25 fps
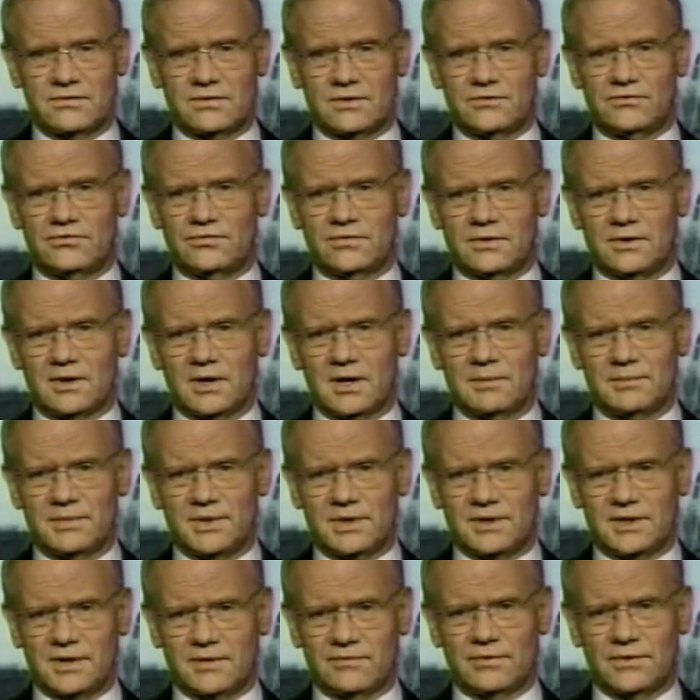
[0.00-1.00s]
It should not be
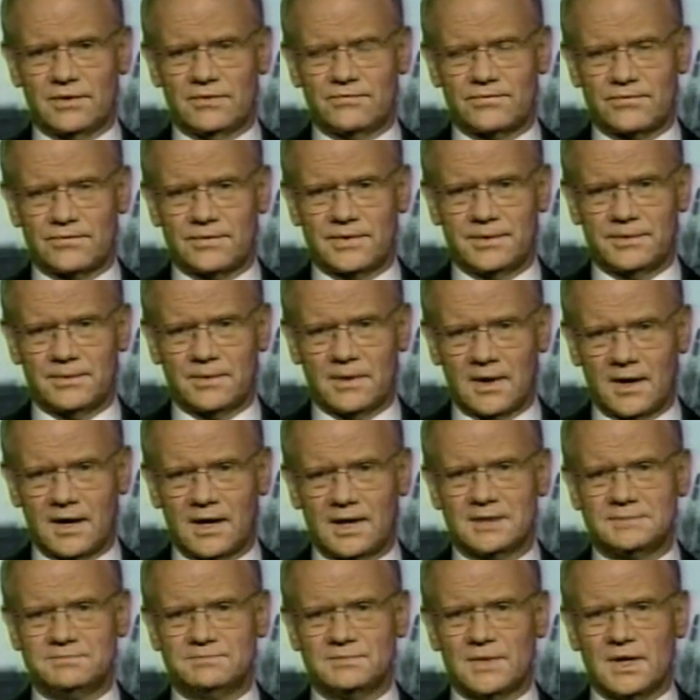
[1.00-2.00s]
given a free
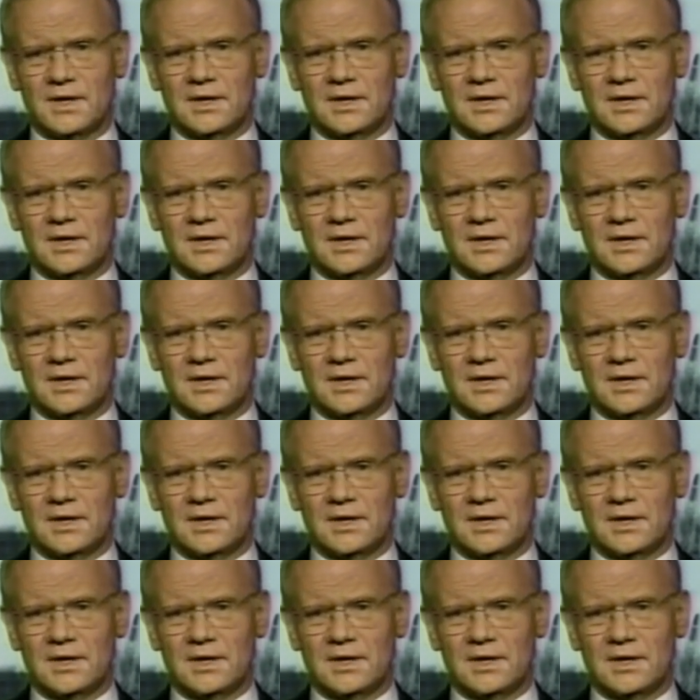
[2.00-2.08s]
ride.